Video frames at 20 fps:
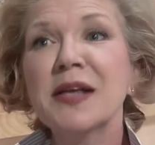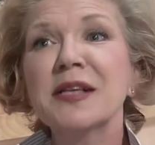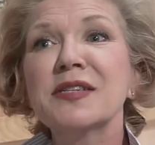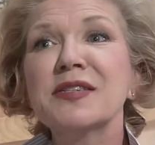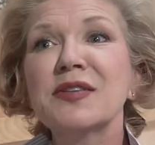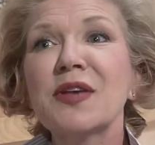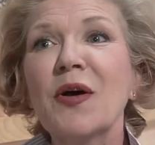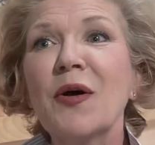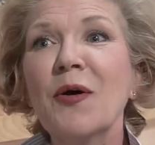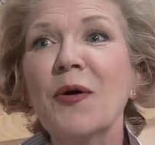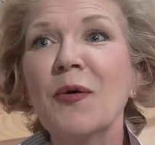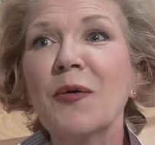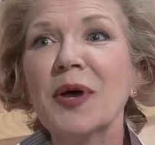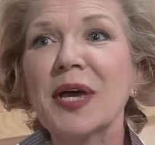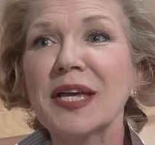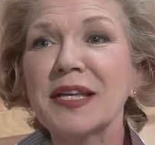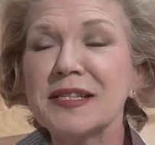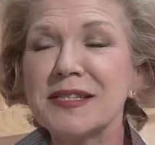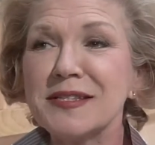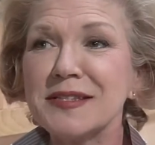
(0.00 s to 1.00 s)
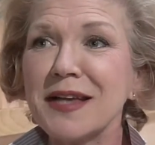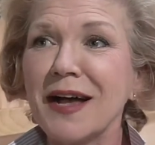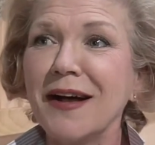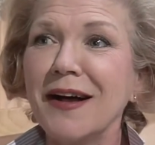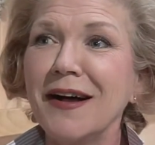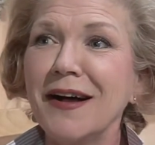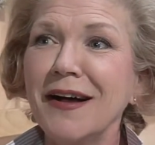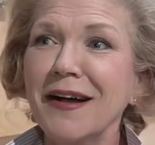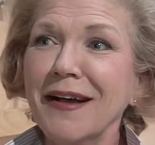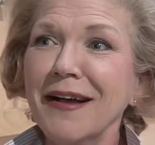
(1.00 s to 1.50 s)
So it's
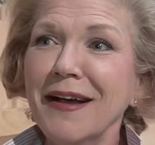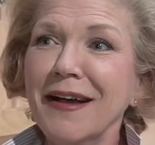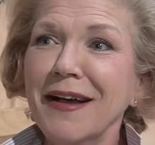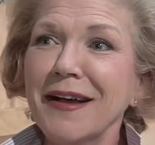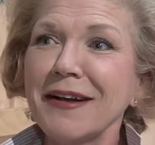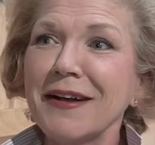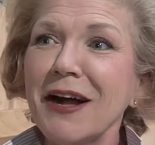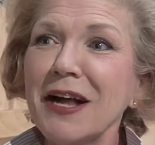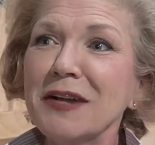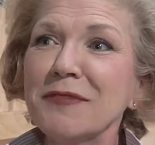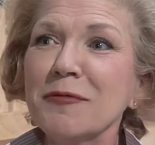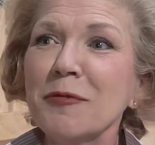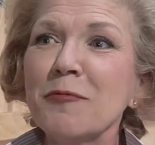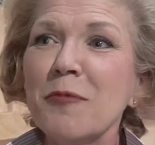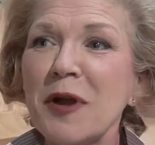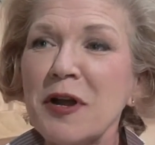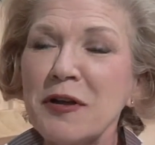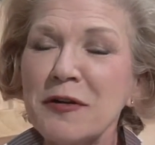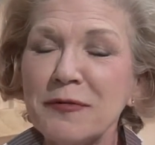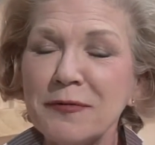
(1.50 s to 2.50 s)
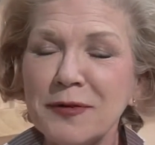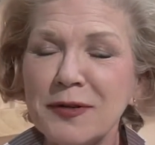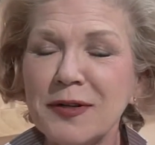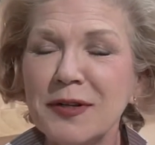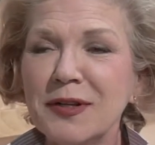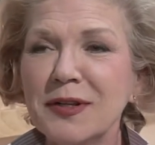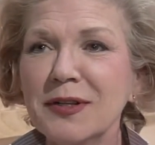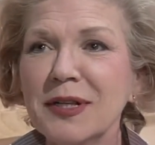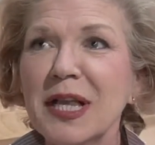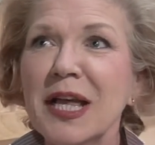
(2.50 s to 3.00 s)
uh, kind of a
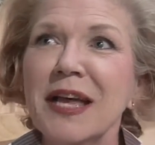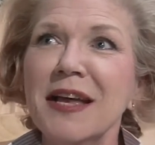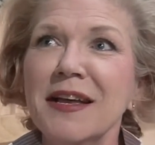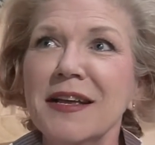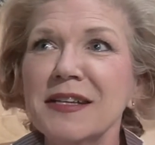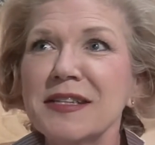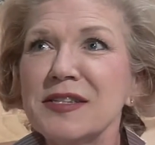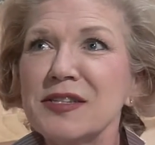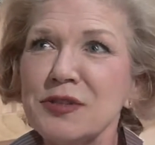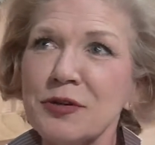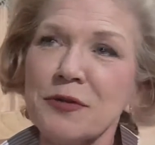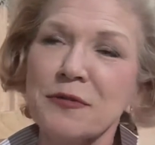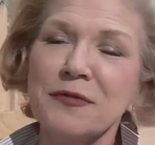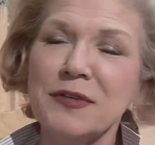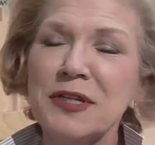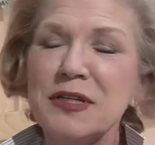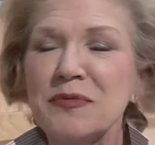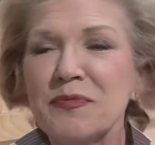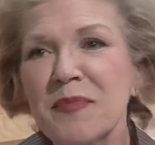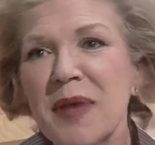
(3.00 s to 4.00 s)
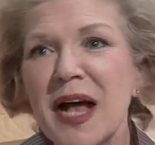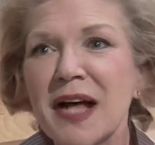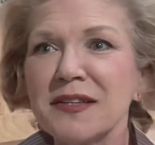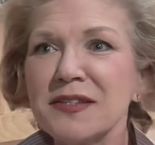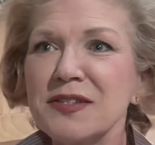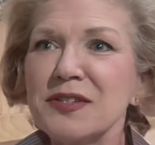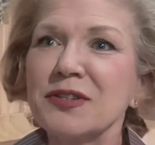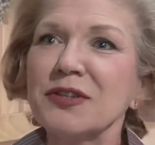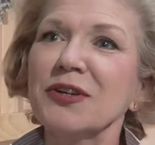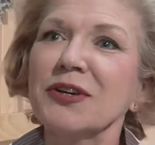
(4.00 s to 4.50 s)
wonderful servant
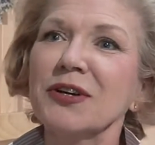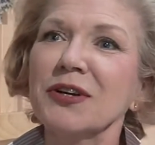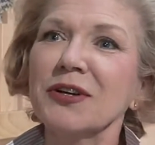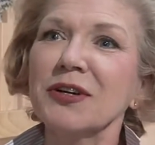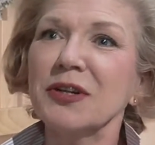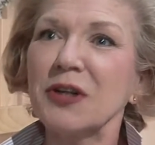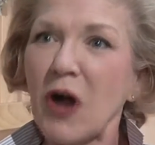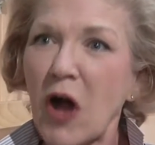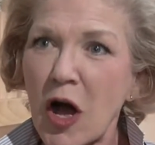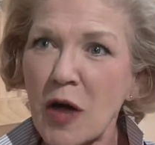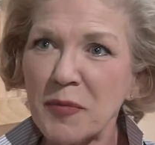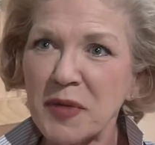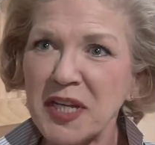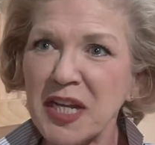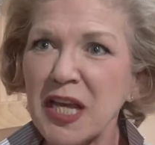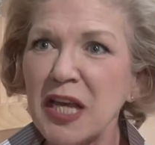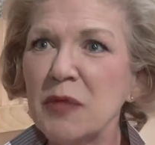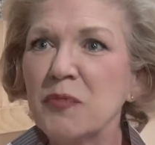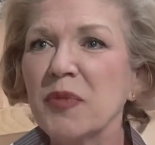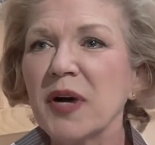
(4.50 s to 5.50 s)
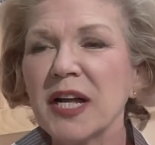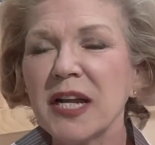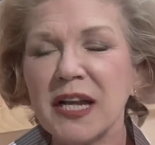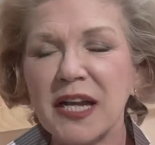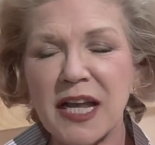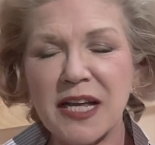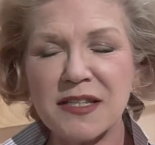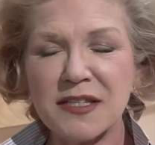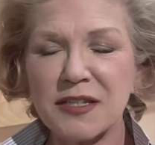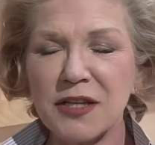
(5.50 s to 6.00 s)
master comedy, but it
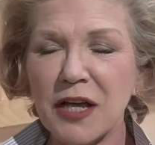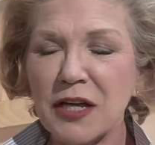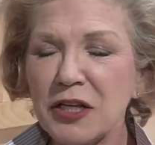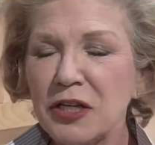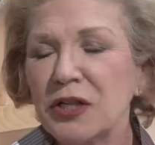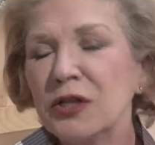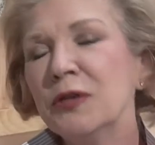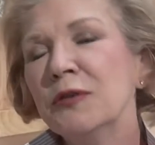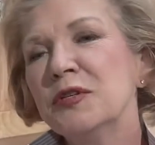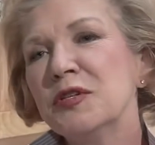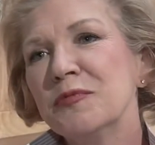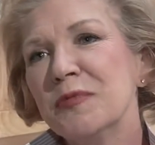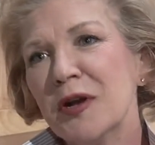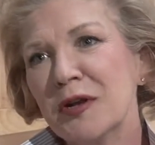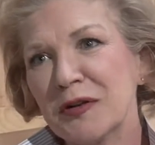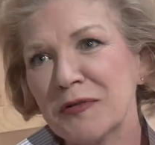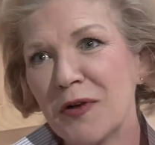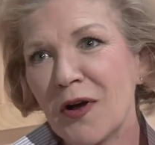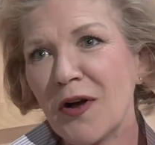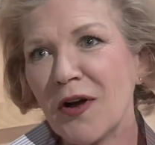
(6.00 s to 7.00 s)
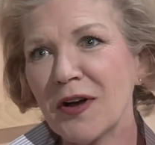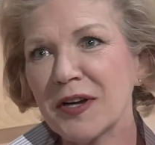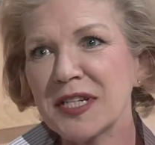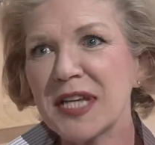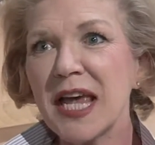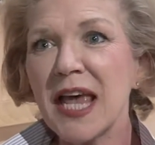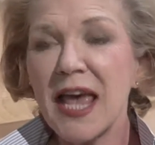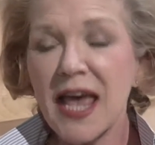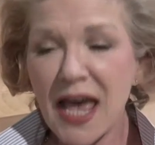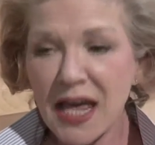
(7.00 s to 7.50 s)
has a huge amount of heart.
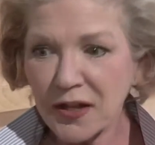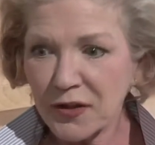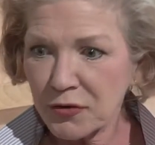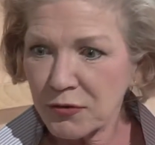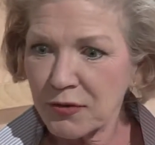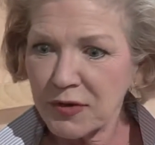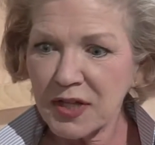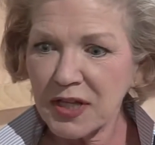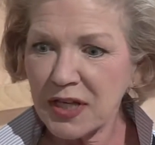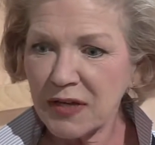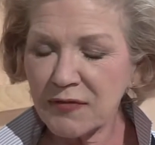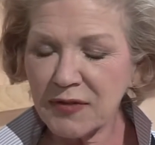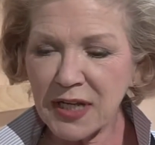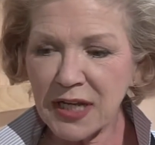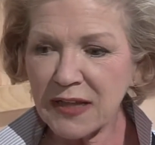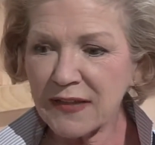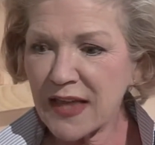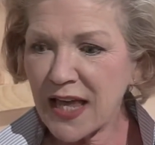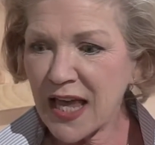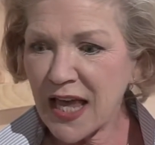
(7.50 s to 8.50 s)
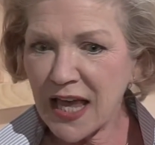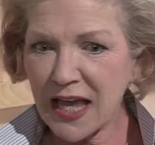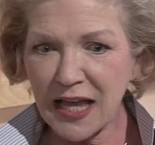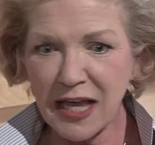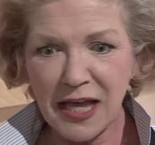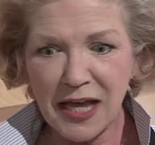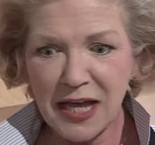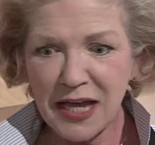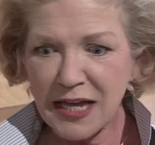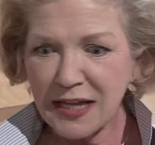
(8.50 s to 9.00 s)
And through the evening, they
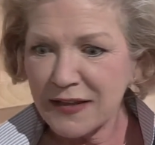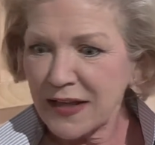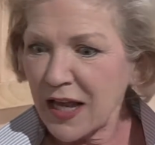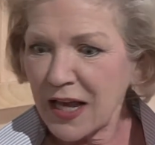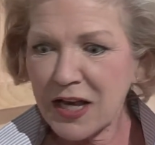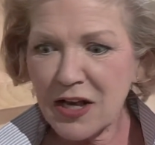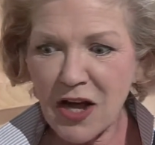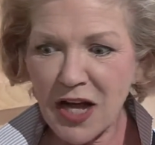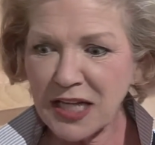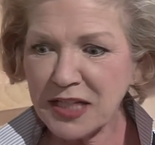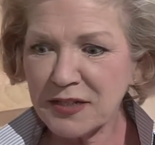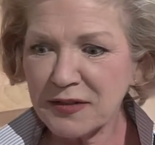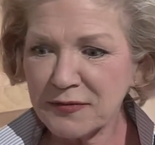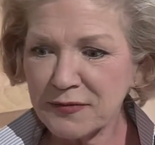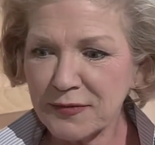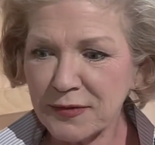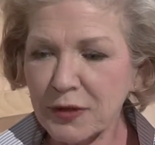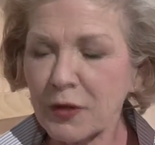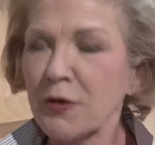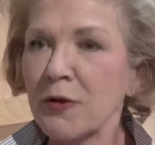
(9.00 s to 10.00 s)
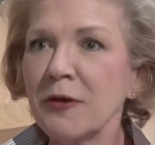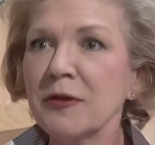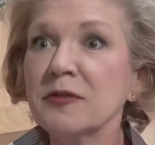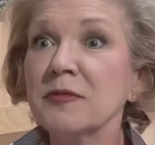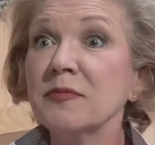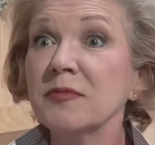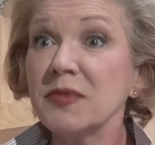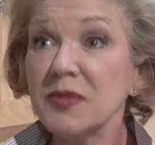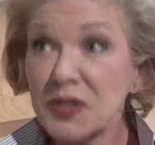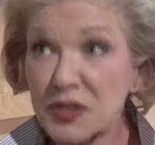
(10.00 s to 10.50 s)
they kind of
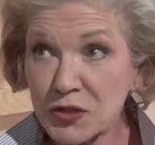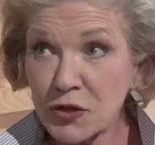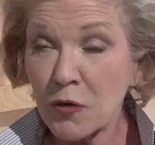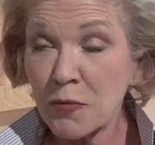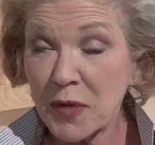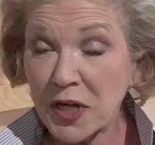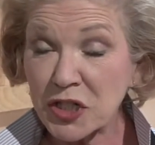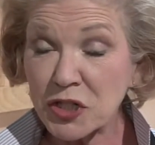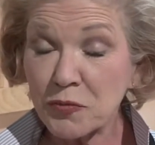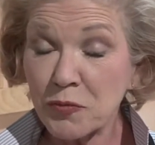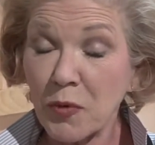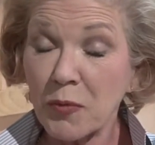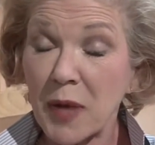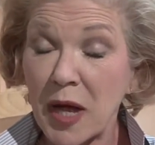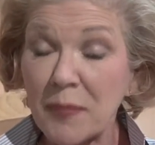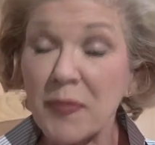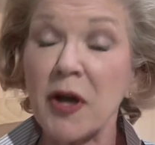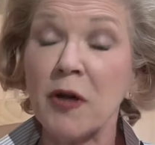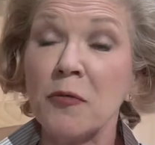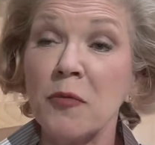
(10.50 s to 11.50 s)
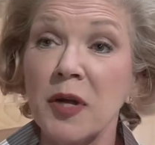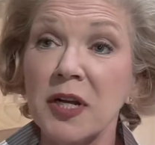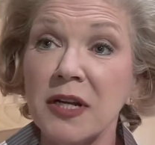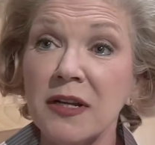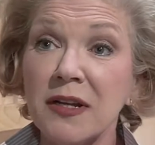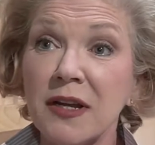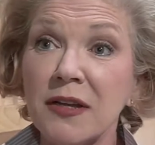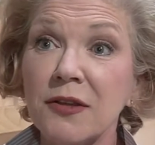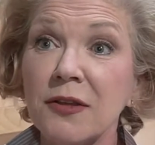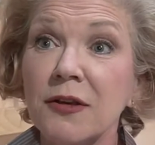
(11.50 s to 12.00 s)
learn so much ab about one
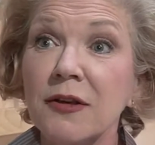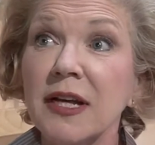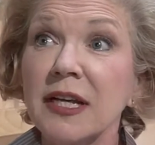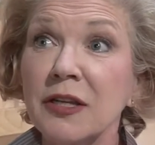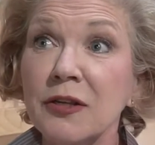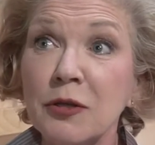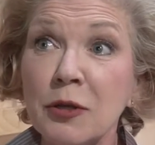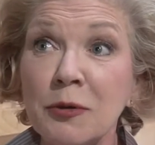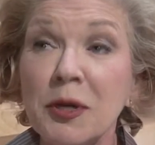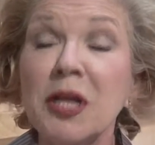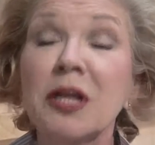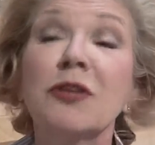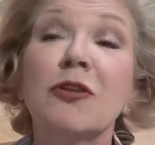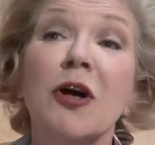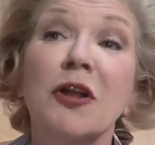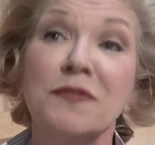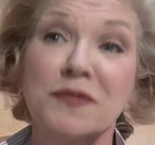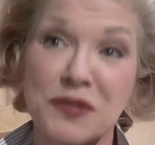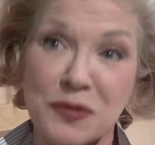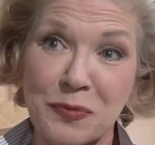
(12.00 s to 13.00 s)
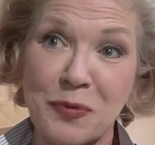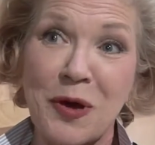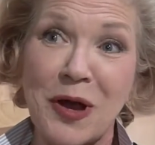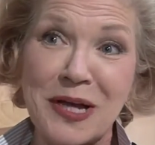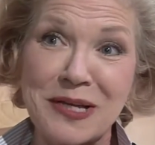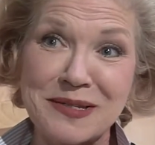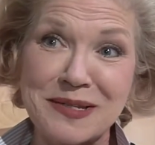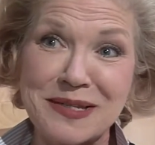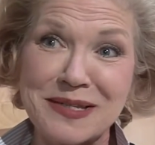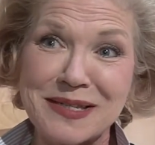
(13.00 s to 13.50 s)
another, including a lot of
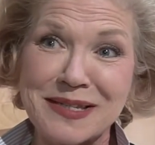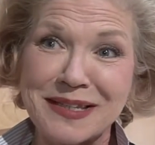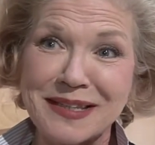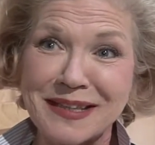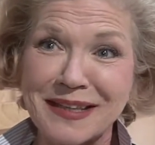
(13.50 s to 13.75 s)
surprises